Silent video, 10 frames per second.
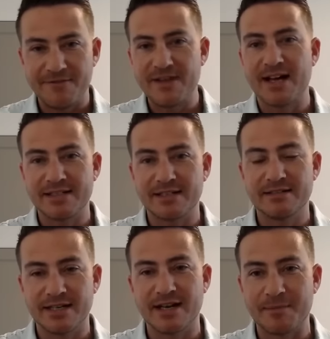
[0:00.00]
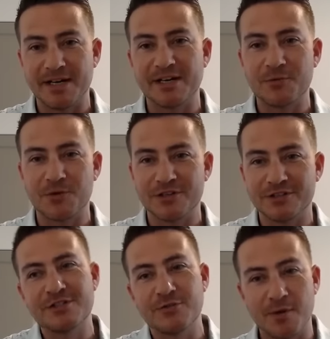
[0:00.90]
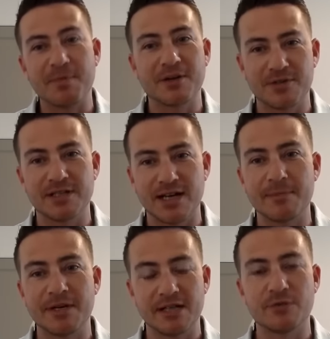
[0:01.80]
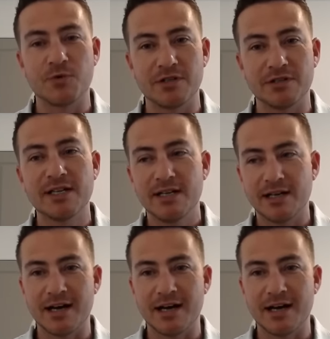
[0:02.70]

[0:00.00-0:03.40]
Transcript: fiat-denominated world to a Bitcoin-denominated world.